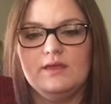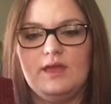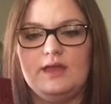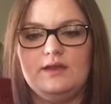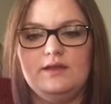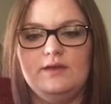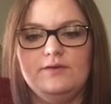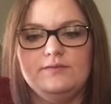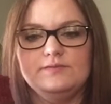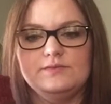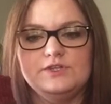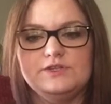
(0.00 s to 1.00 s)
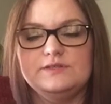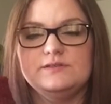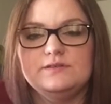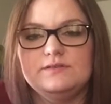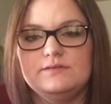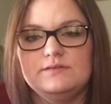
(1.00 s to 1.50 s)
I don't know, just
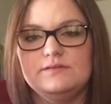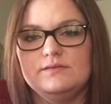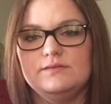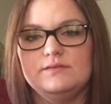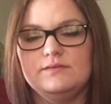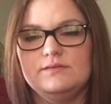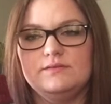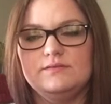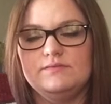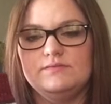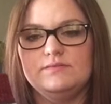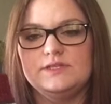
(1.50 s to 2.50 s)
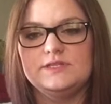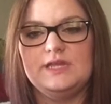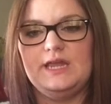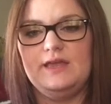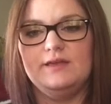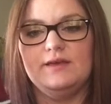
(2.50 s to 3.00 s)

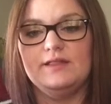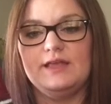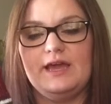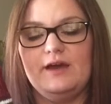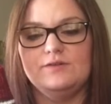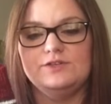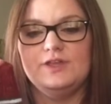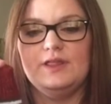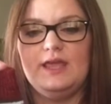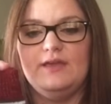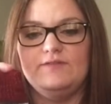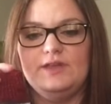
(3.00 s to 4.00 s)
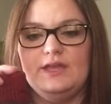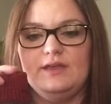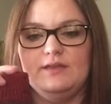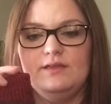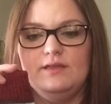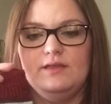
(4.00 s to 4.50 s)
sitting on the couch in the
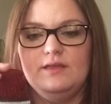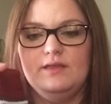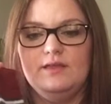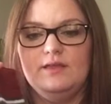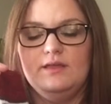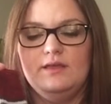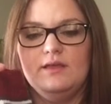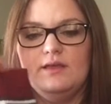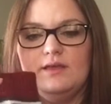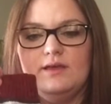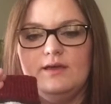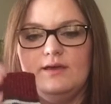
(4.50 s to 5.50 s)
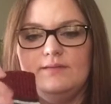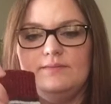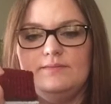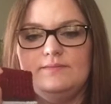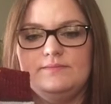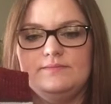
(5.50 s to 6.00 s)
evening.
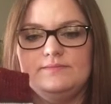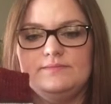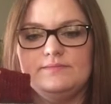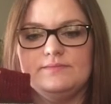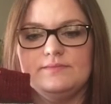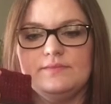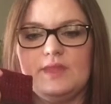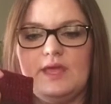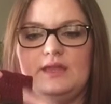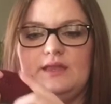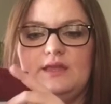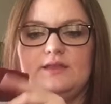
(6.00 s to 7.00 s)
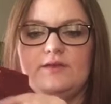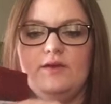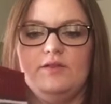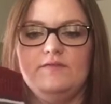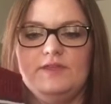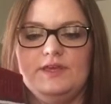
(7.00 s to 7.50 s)
I knit
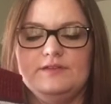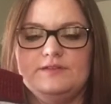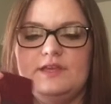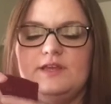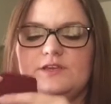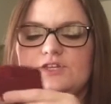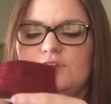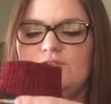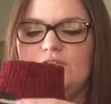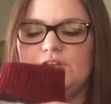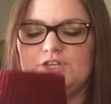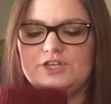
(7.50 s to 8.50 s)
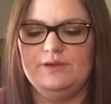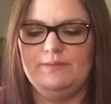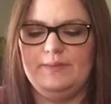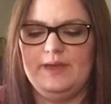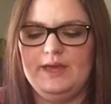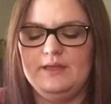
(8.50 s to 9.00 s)
all of this, and I should finish them,
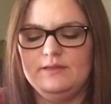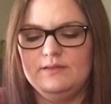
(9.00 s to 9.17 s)
but